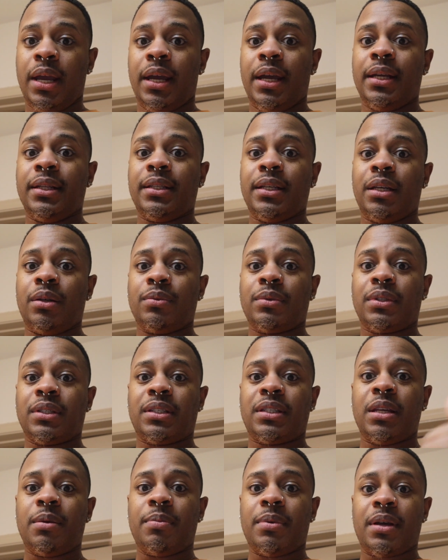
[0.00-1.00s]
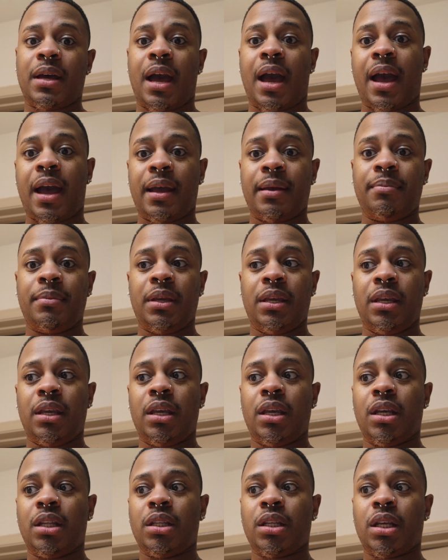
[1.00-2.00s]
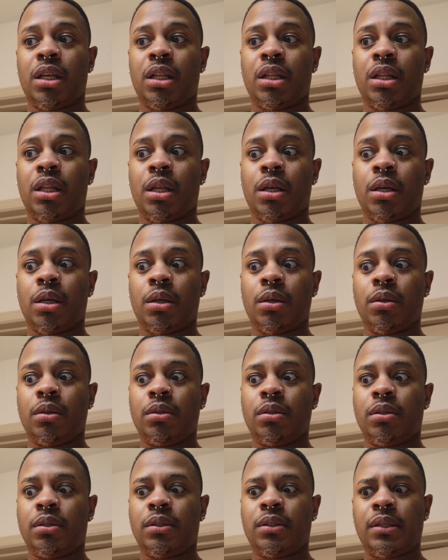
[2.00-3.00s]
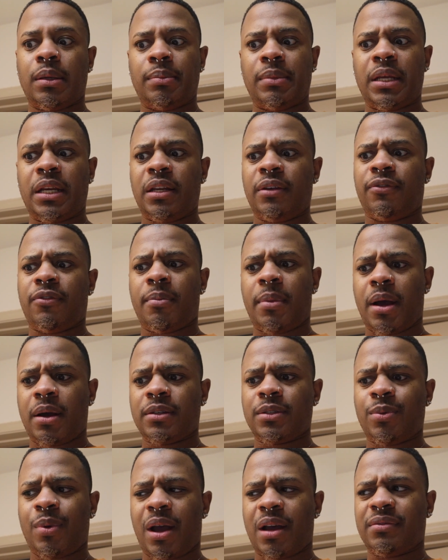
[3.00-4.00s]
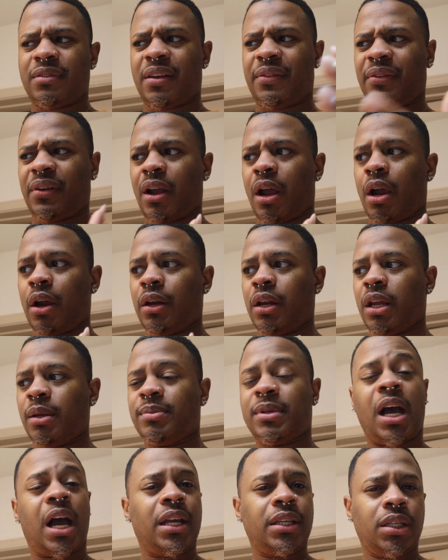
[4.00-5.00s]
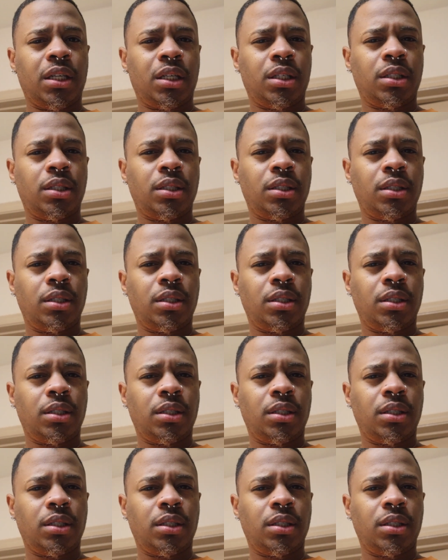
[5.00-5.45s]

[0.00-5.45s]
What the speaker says: and then it was a seat behind me, and then some lady from Housewives, I forgot her name, Tanya,